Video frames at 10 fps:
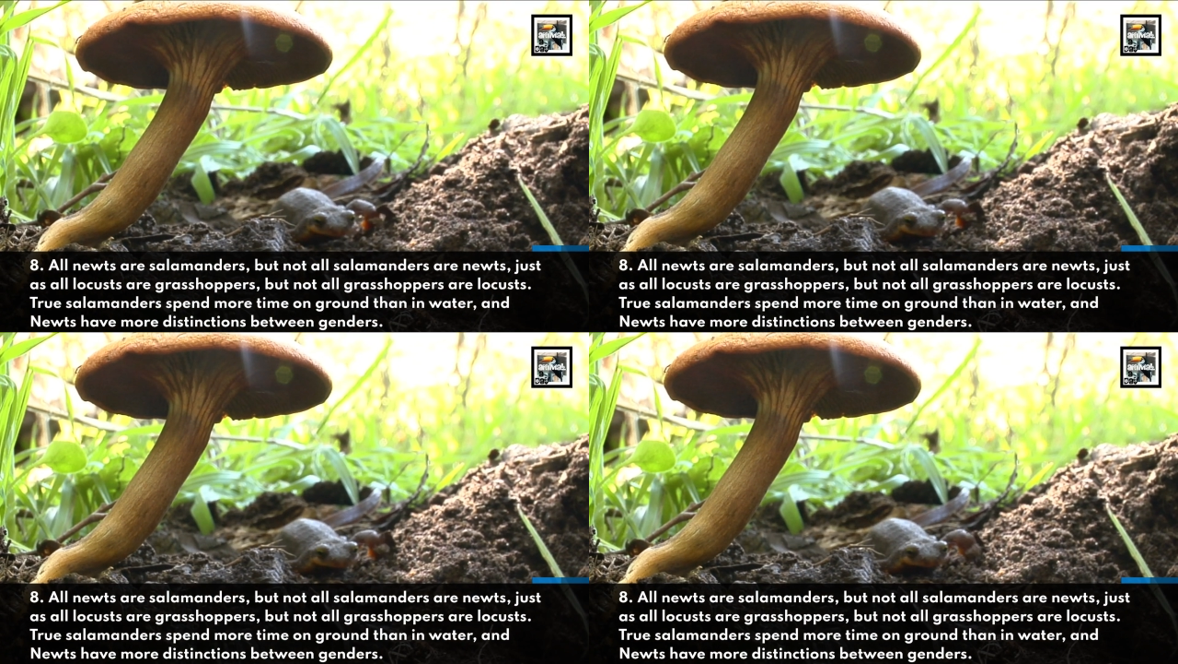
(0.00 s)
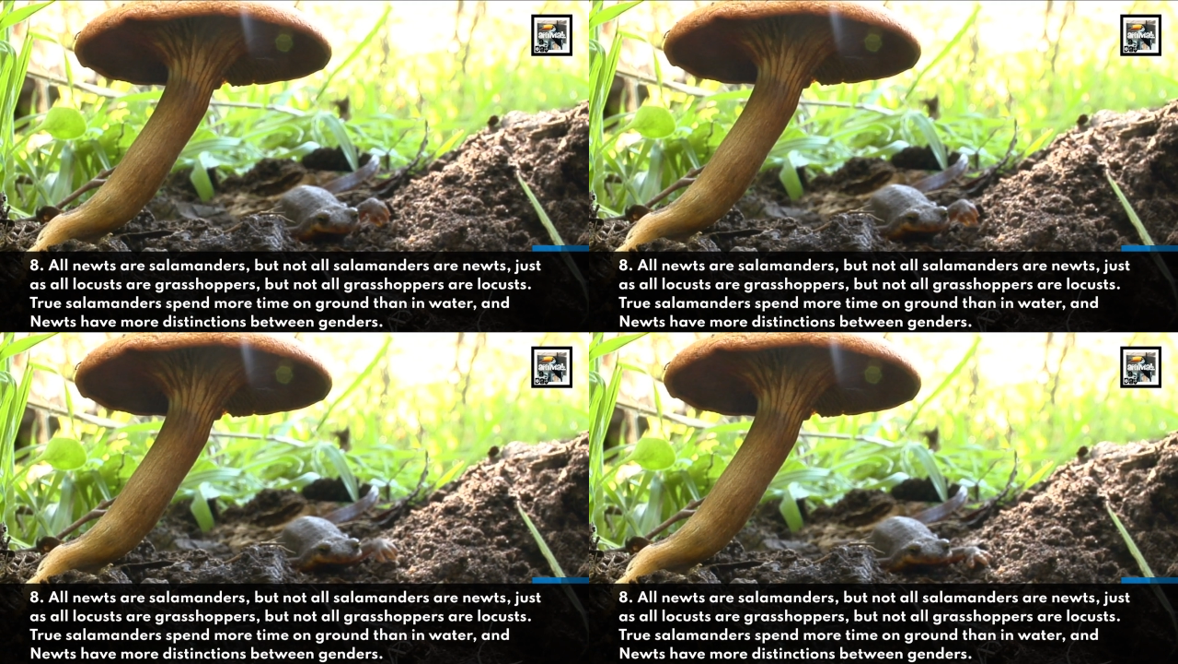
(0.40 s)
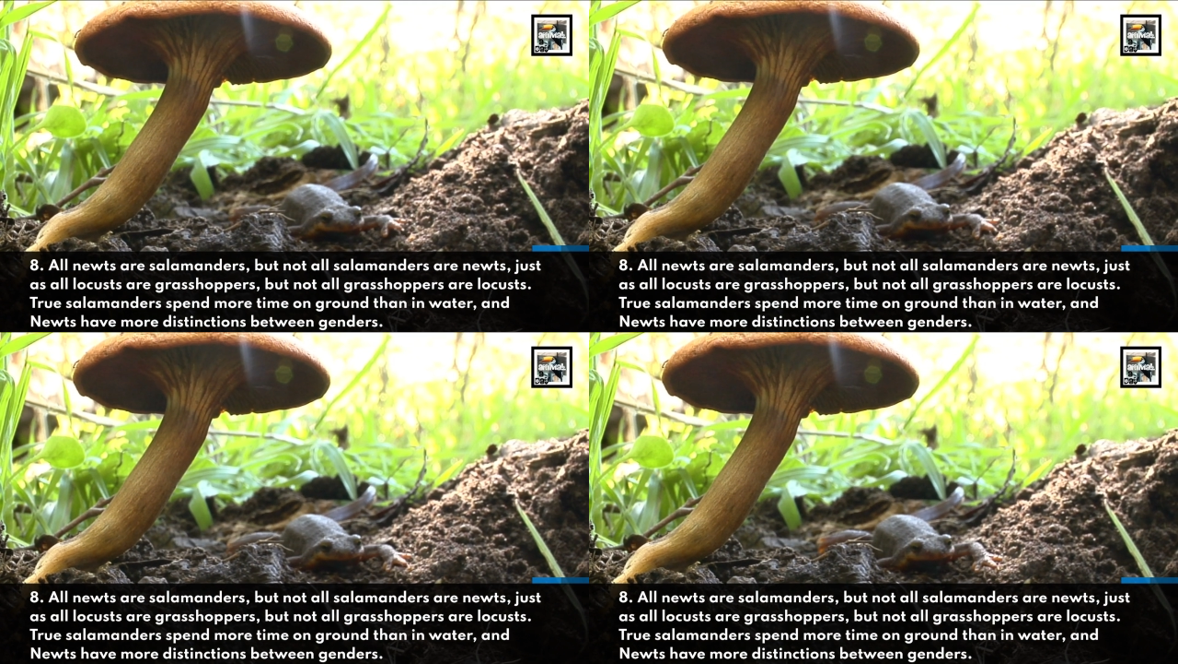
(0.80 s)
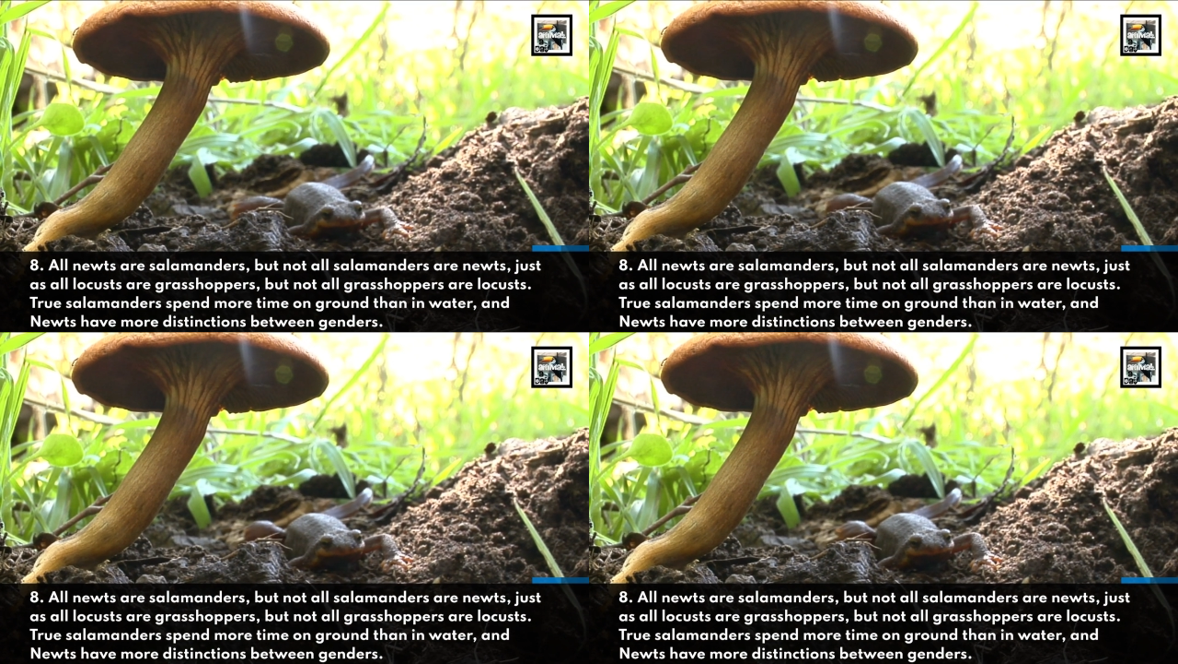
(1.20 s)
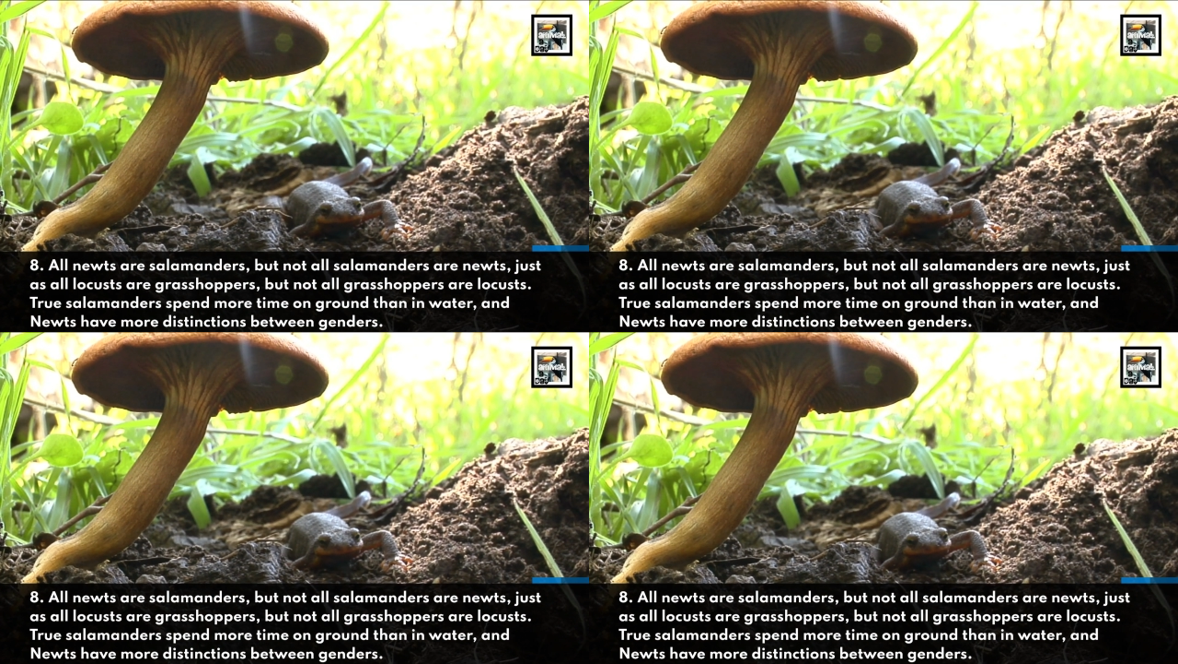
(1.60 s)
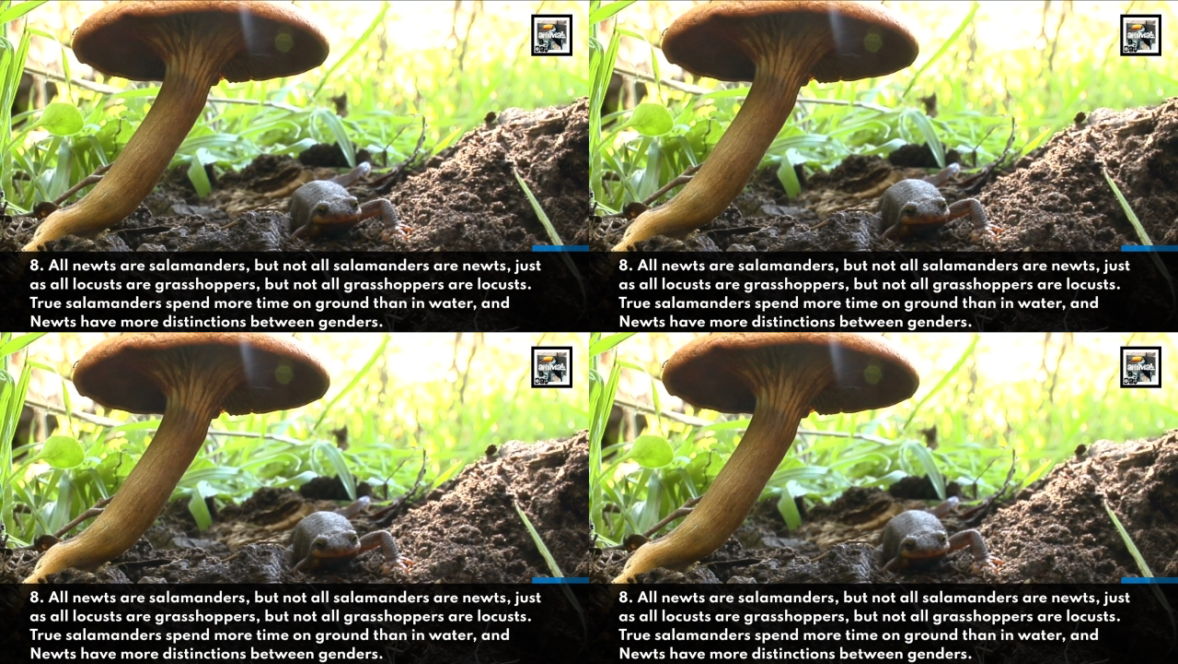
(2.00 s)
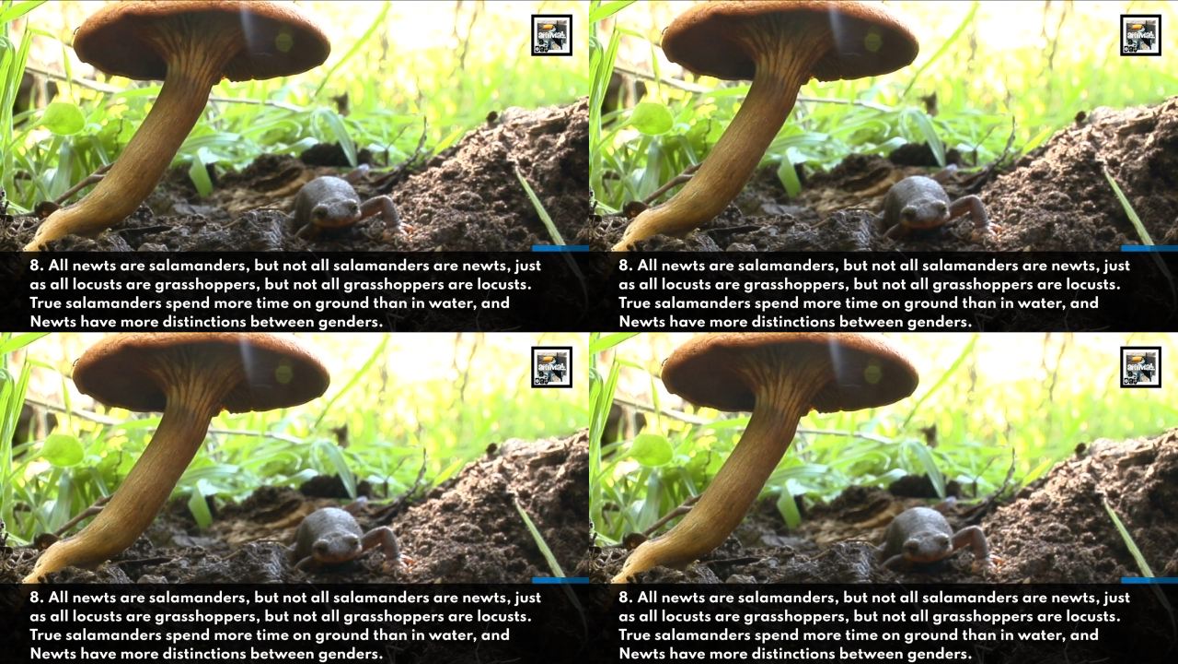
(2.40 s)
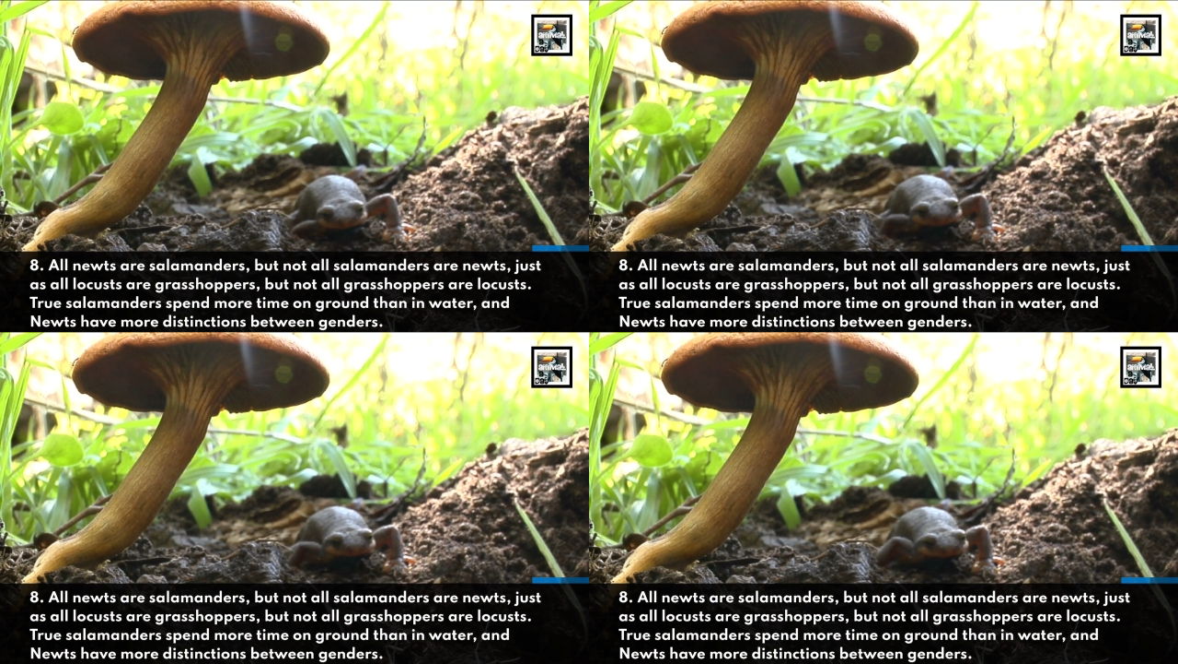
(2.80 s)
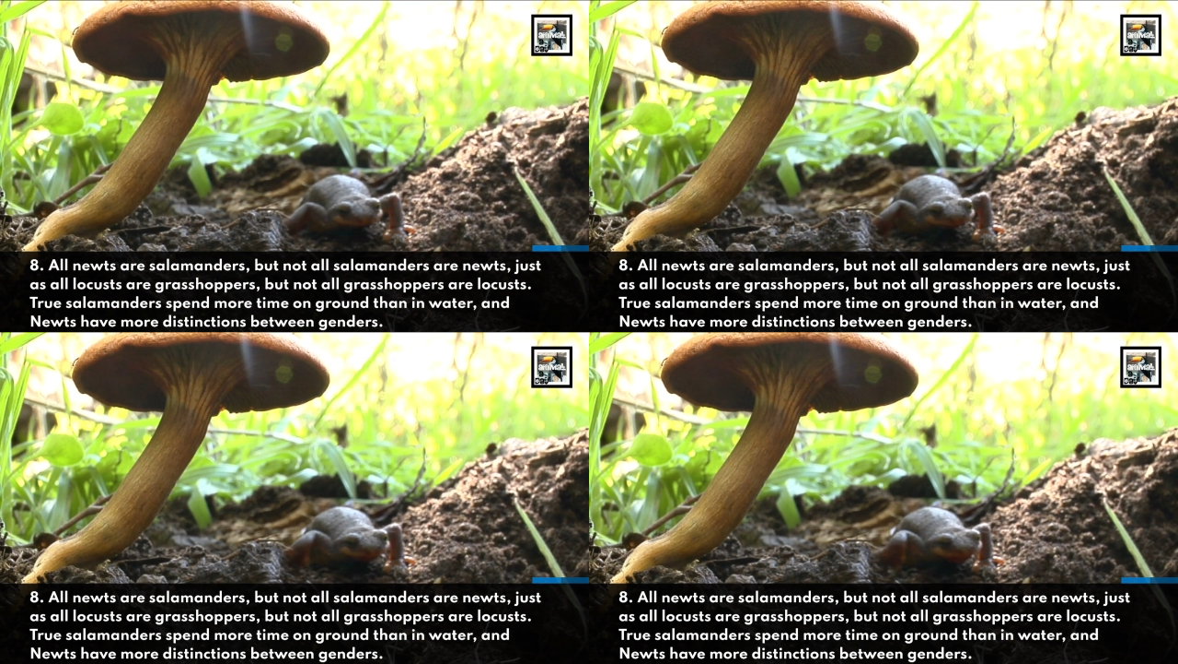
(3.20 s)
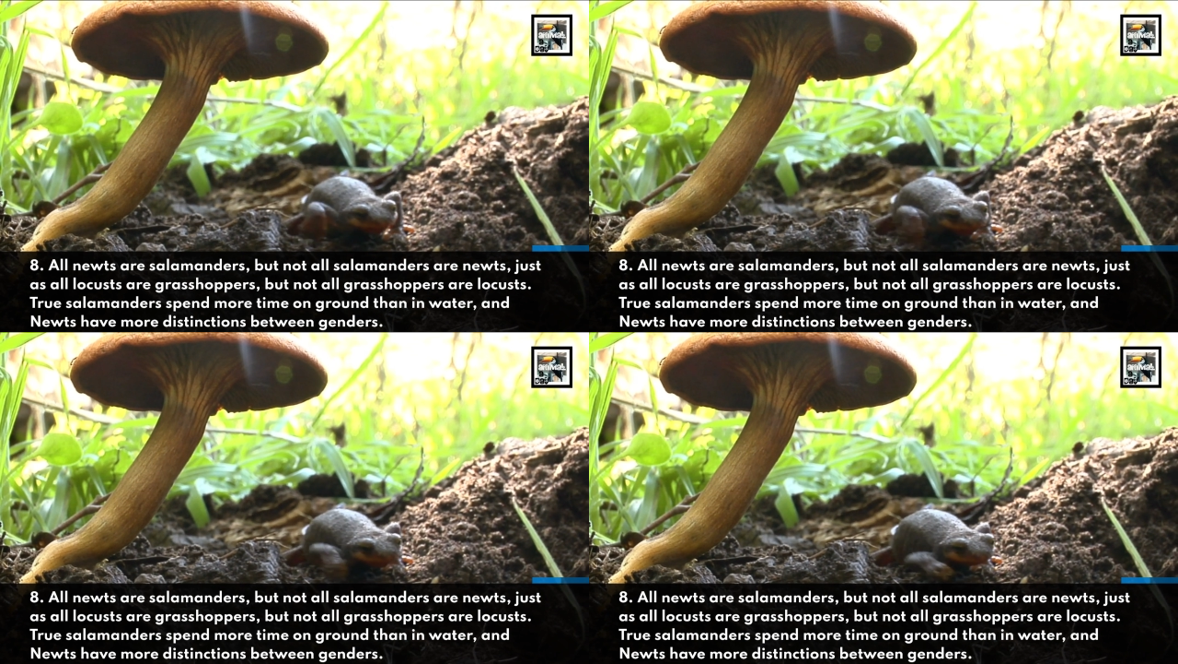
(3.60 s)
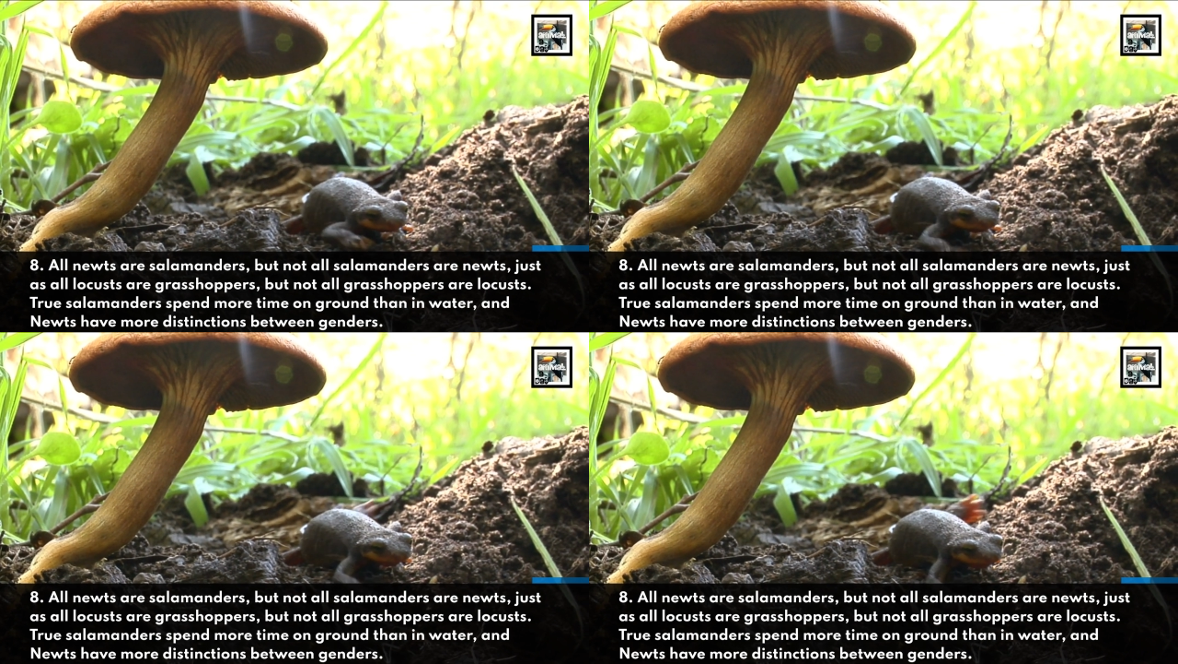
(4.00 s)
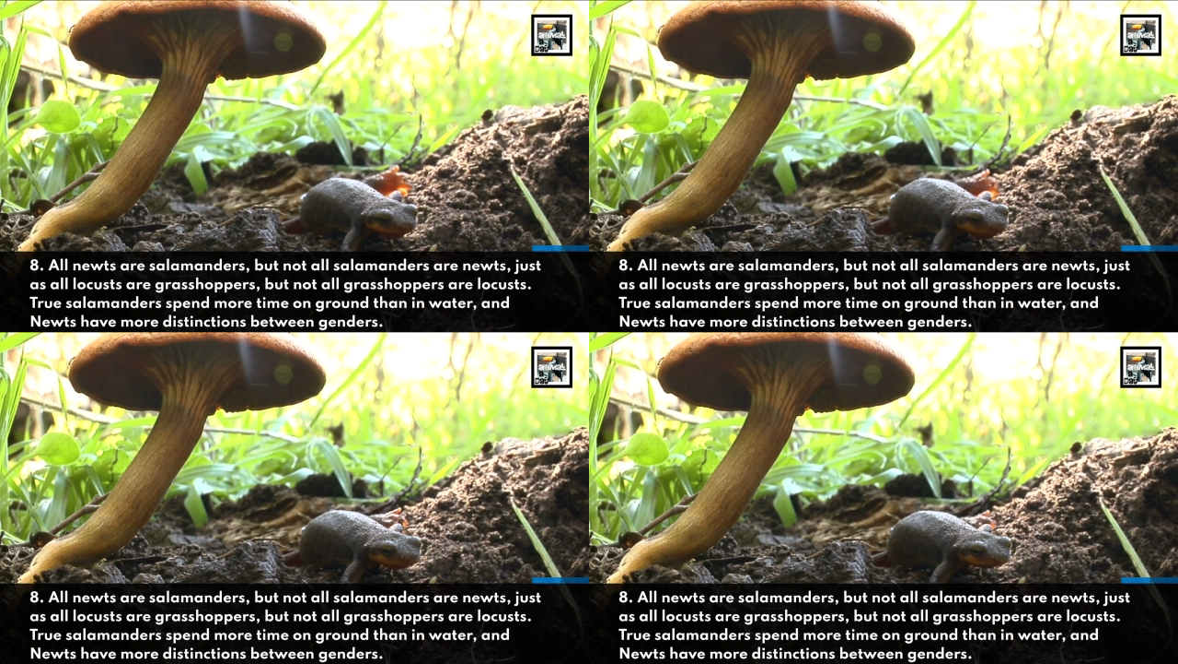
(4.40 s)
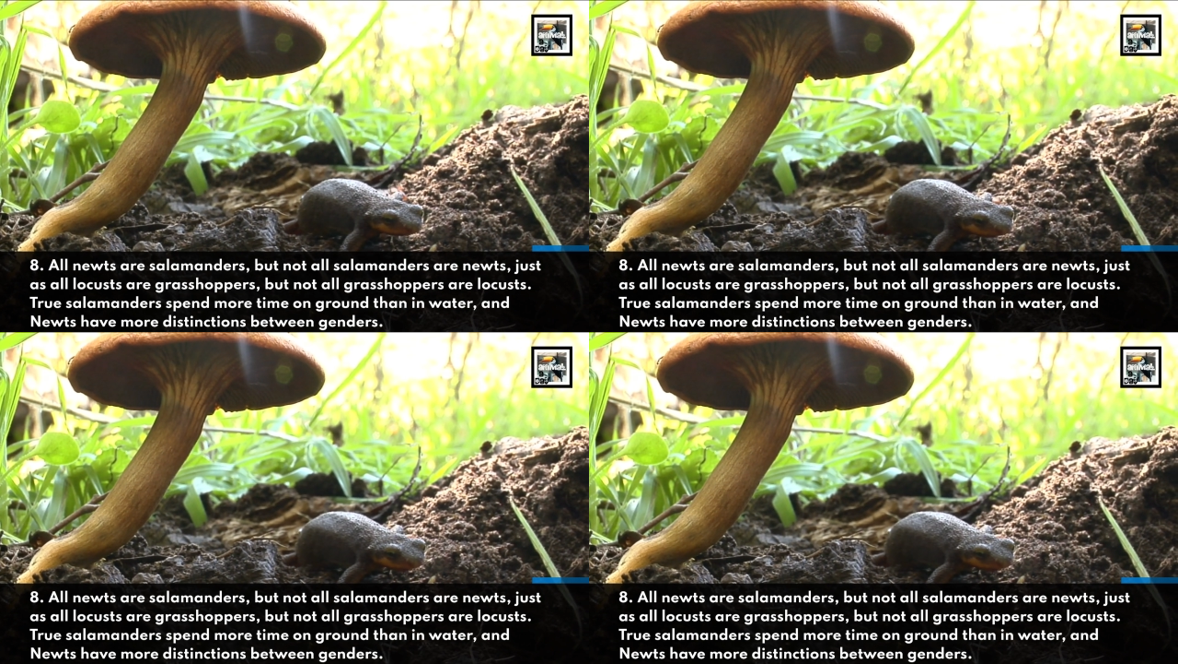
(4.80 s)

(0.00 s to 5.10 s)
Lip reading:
[unreadable: no face in view]